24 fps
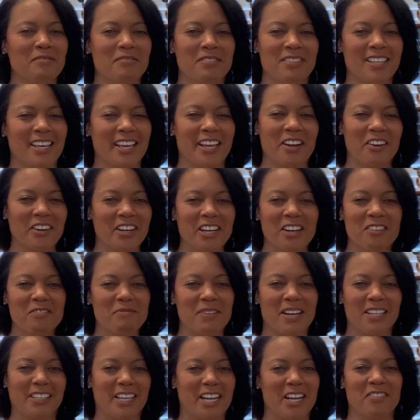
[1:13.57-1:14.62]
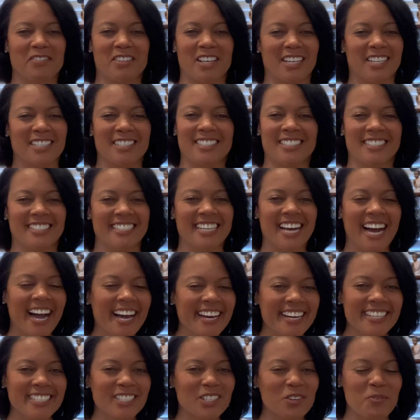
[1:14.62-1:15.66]
the area of my life that it's
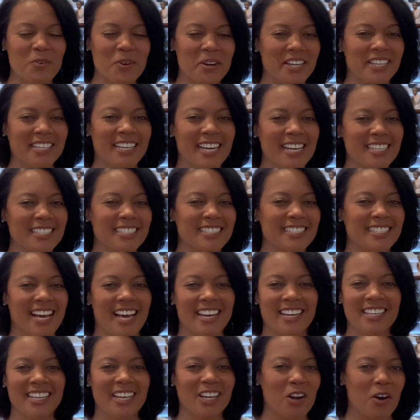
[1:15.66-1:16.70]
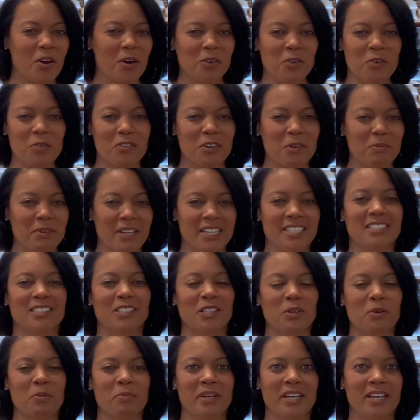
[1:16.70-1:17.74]
not as organized, it's kind of like all over the place a
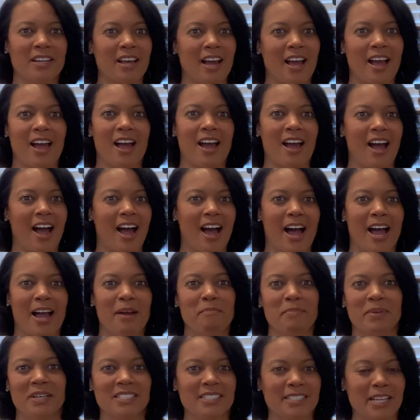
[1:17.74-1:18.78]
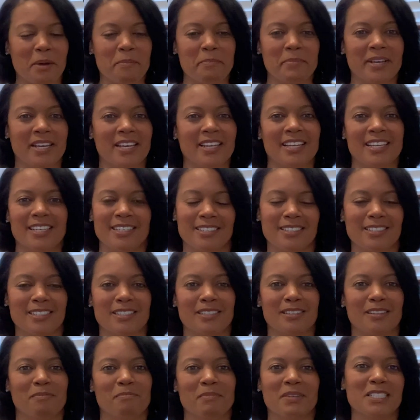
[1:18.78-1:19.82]
little bit, I must admit,
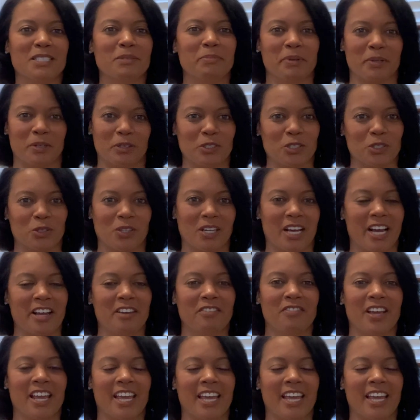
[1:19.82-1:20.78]
is my spiritual life.